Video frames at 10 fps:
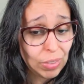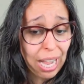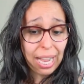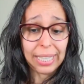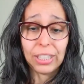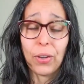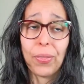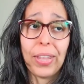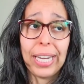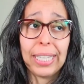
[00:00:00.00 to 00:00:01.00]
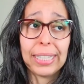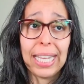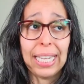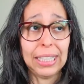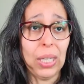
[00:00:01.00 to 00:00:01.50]
I don't think
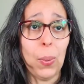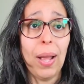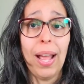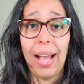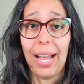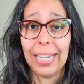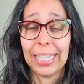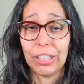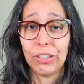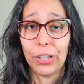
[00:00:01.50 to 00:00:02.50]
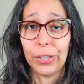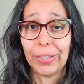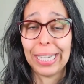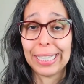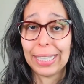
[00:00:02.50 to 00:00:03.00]
that, you know, I can show you
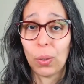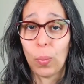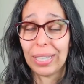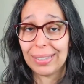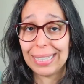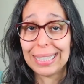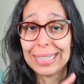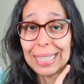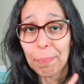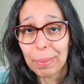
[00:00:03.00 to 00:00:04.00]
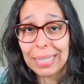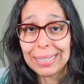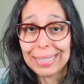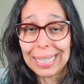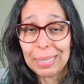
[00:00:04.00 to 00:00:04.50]
here what is the
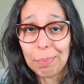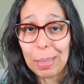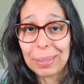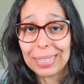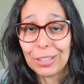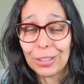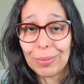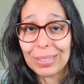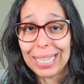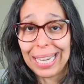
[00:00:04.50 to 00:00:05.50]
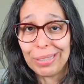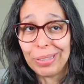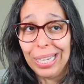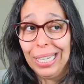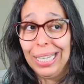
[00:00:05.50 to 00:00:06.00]
simplest implementation of
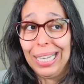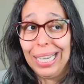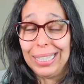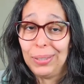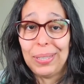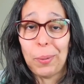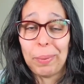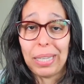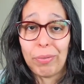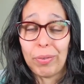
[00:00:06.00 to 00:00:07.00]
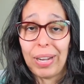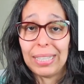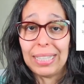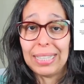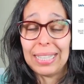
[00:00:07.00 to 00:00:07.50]
SAFe, And you tell me if you find
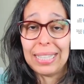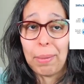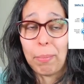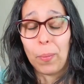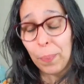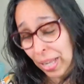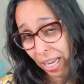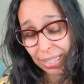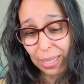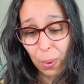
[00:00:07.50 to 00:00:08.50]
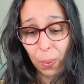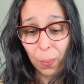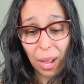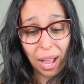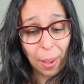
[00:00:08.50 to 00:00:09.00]
that this is simple.
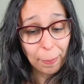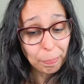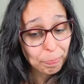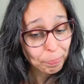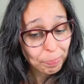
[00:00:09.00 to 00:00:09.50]
So, um,